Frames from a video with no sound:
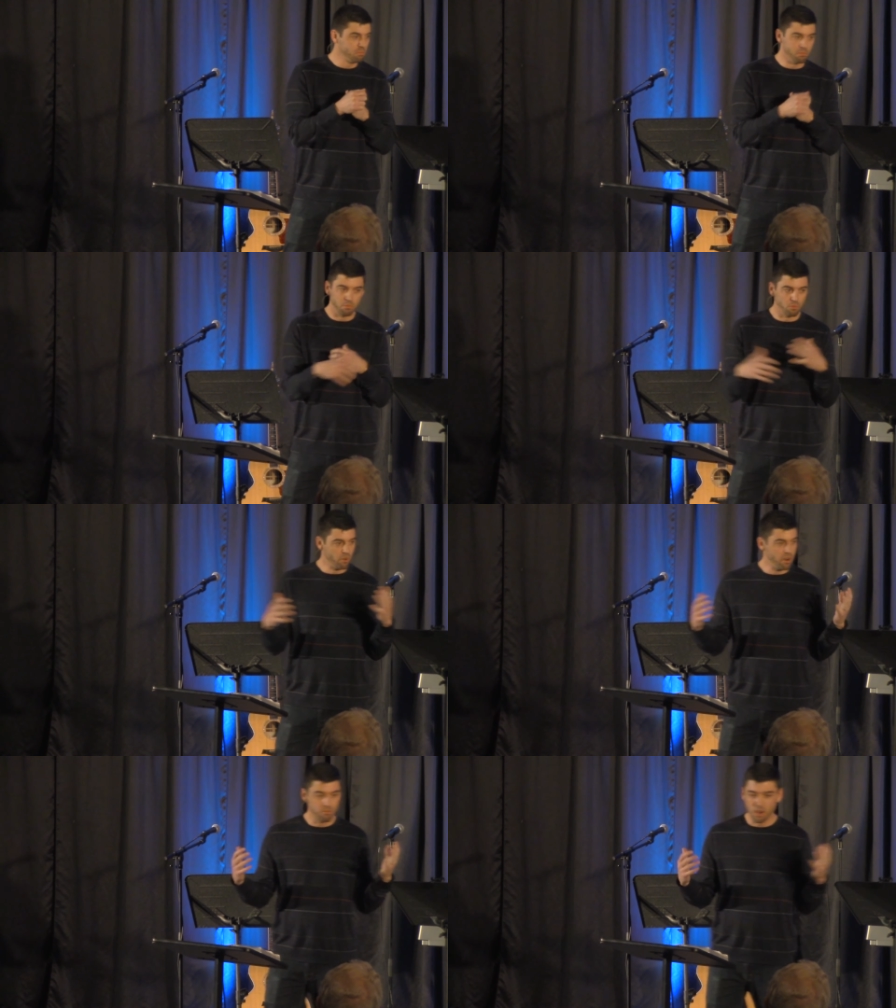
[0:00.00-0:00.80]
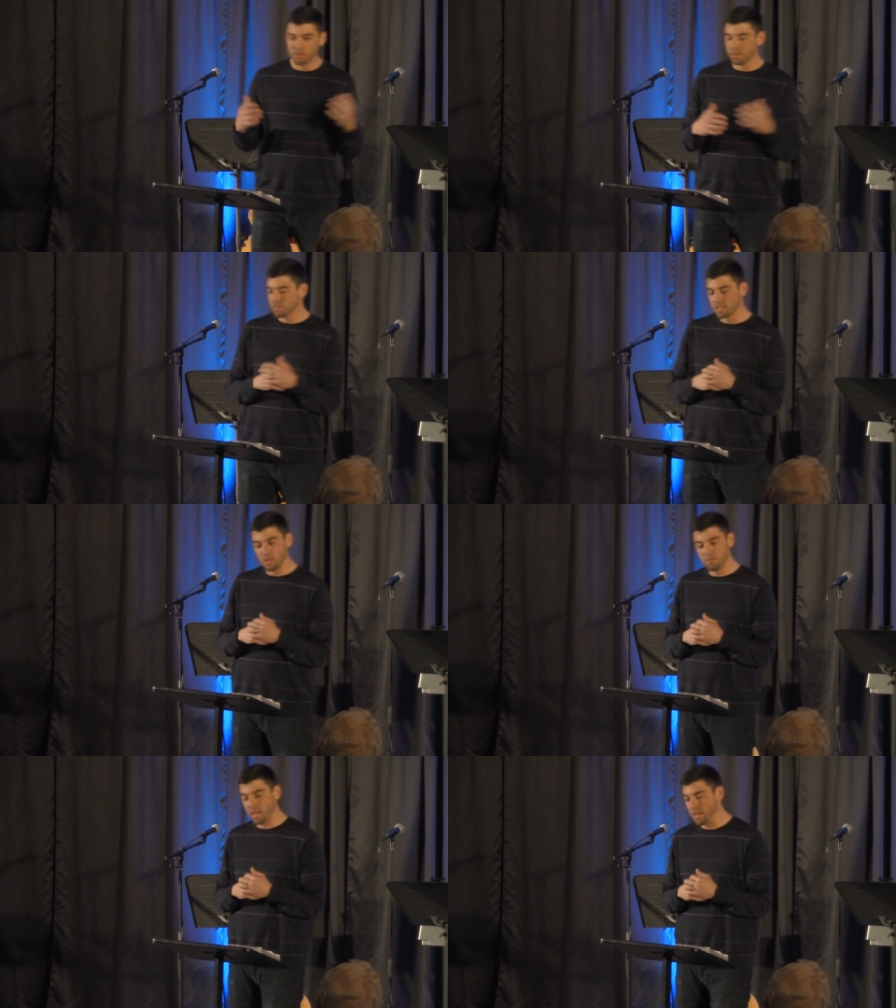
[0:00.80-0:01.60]
right around the
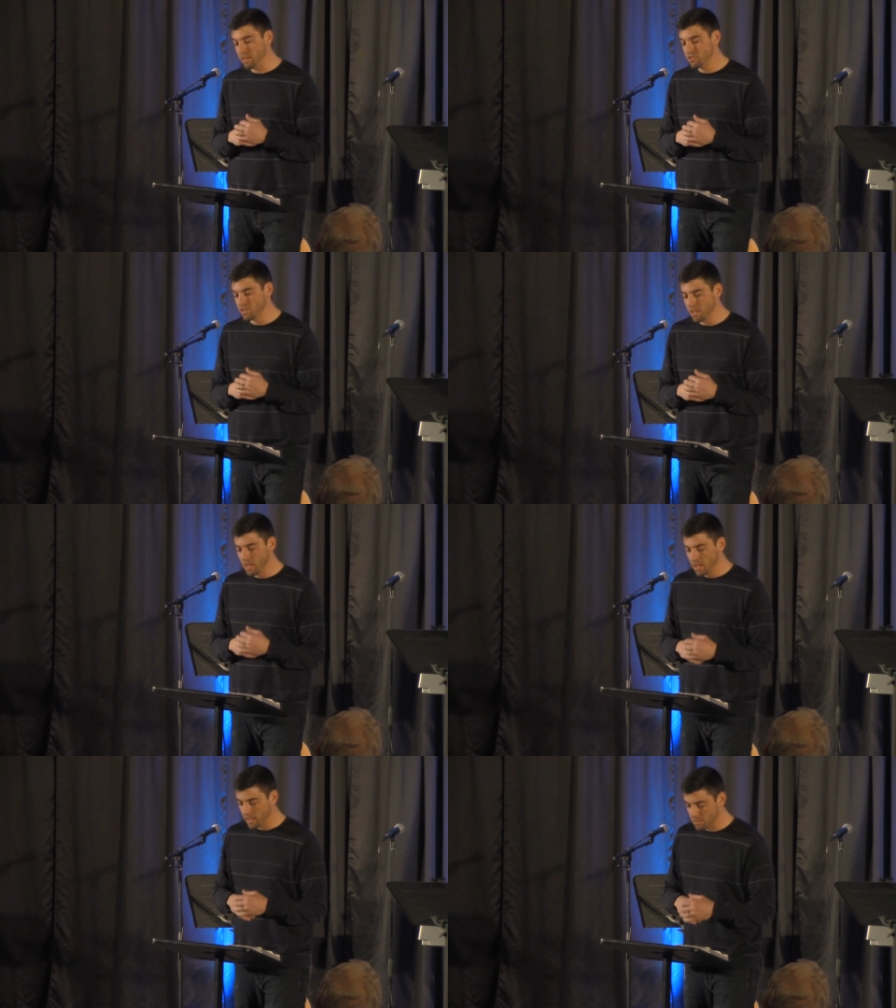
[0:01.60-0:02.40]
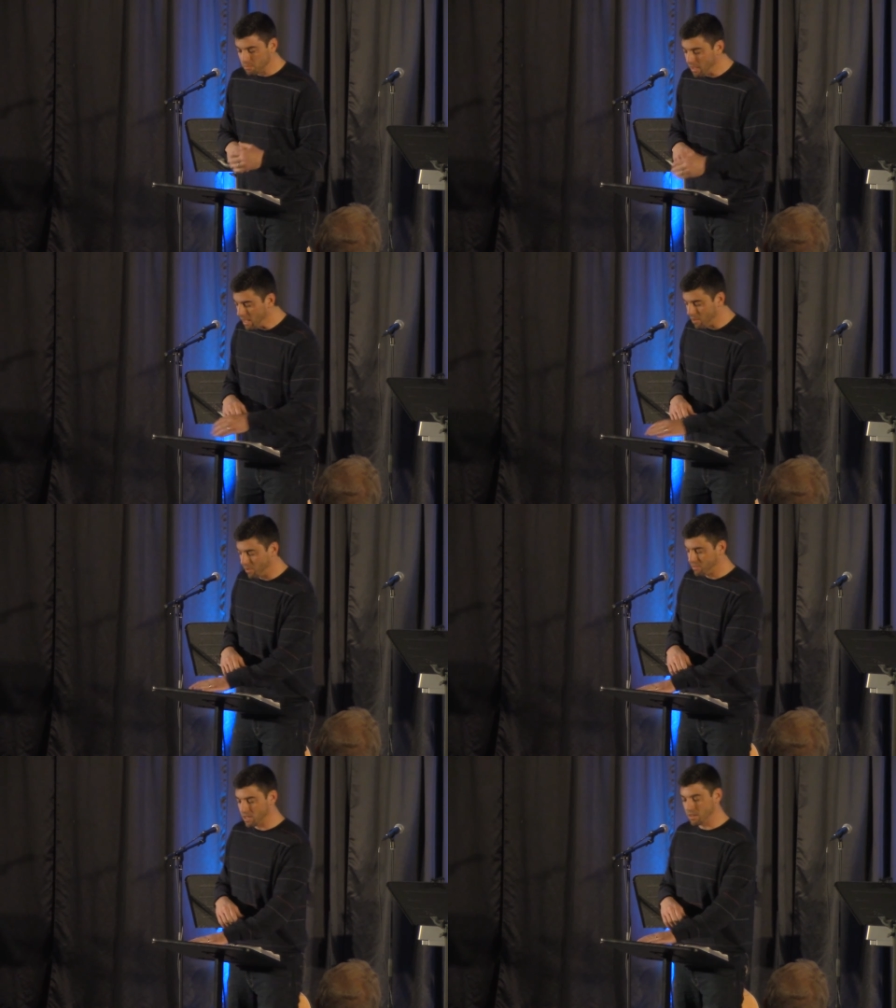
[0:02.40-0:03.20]
same age as me, and
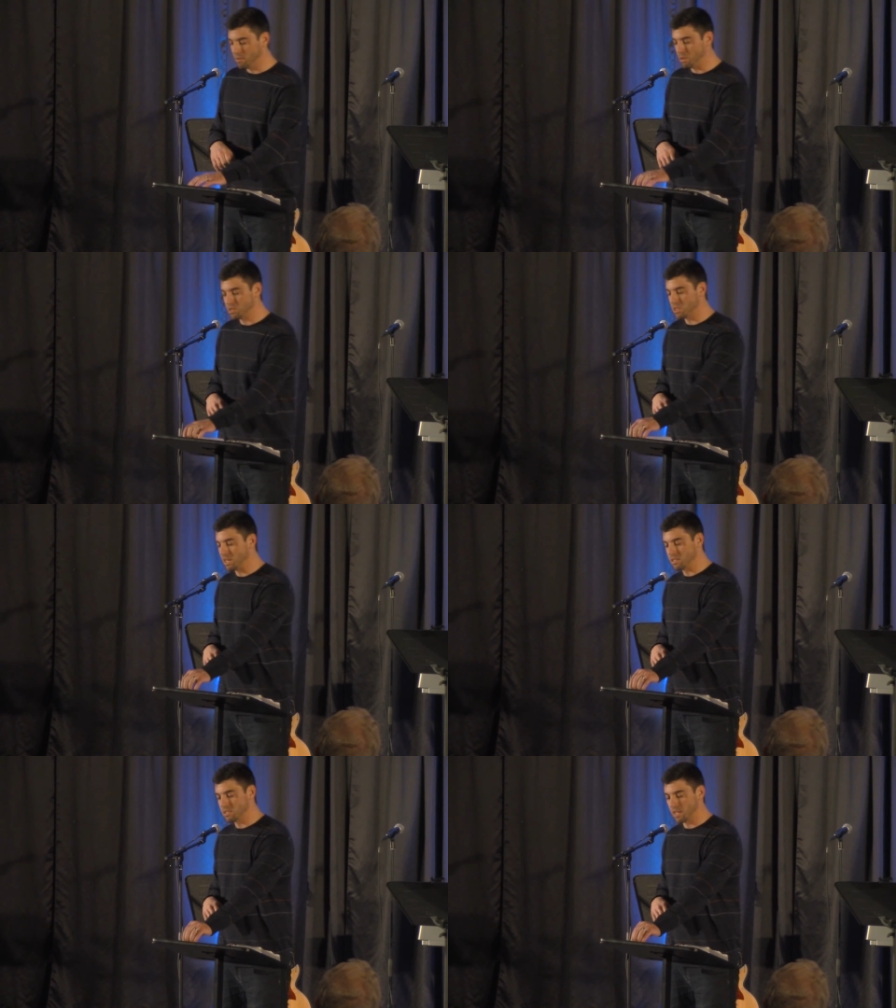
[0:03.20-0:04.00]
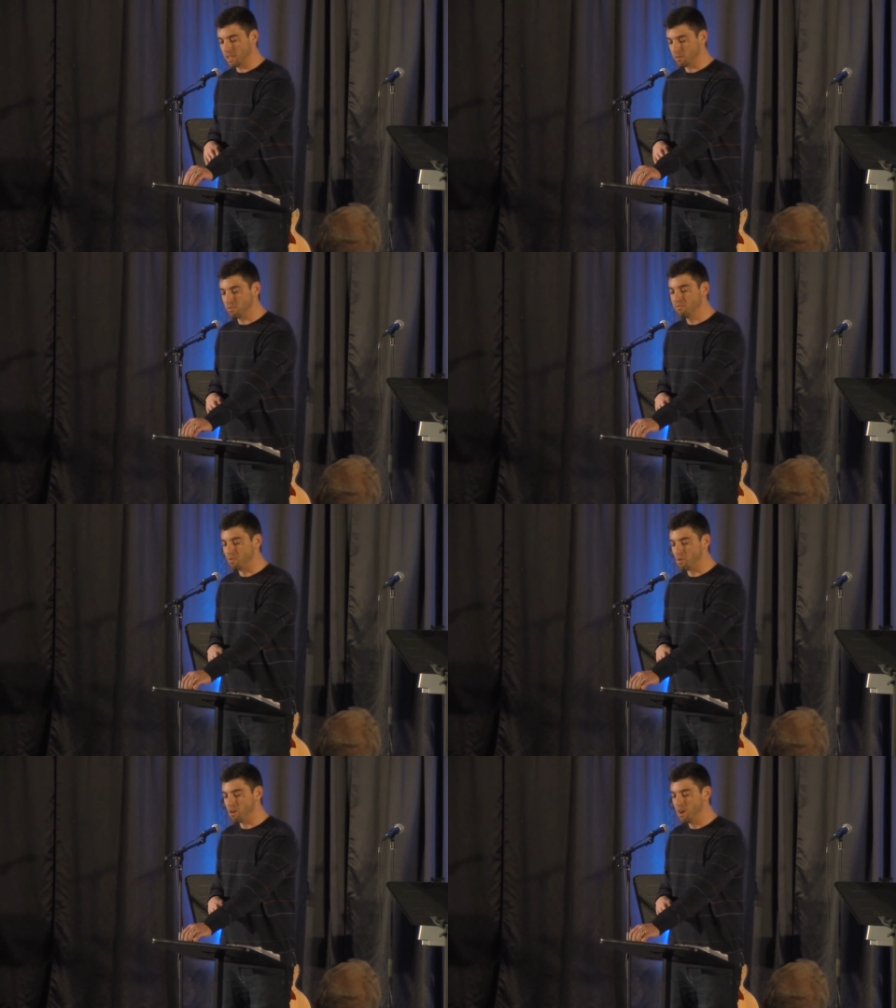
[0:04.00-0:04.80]
we've done a bunch of things together
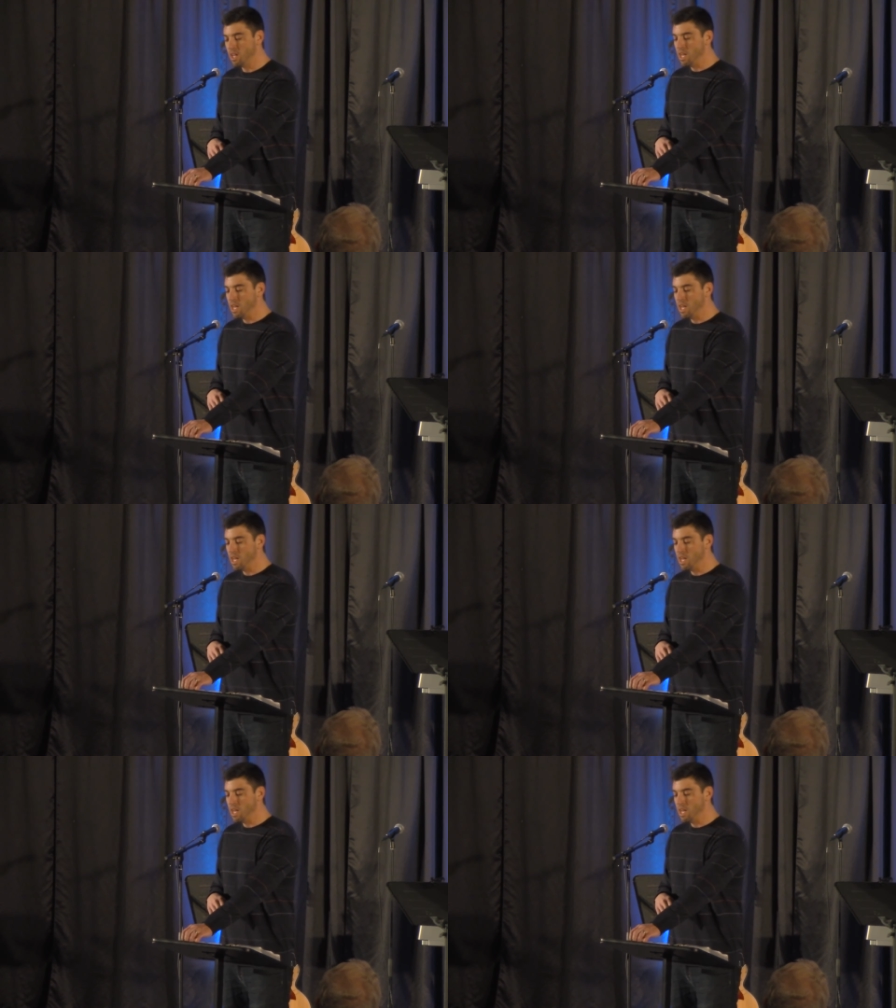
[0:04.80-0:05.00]
before.